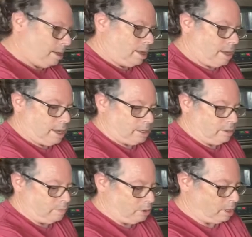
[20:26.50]
and
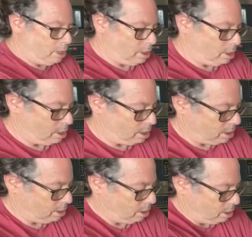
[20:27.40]
you put it
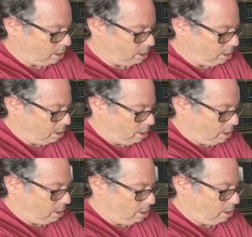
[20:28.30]
on
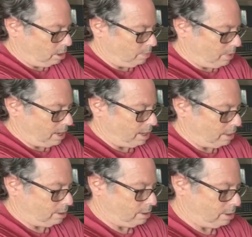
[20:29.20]
your pan,
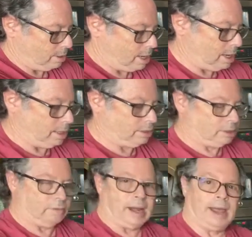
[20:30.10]
nice,
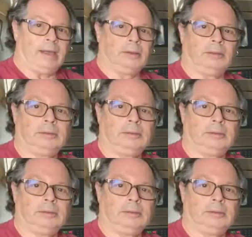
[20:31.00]
round.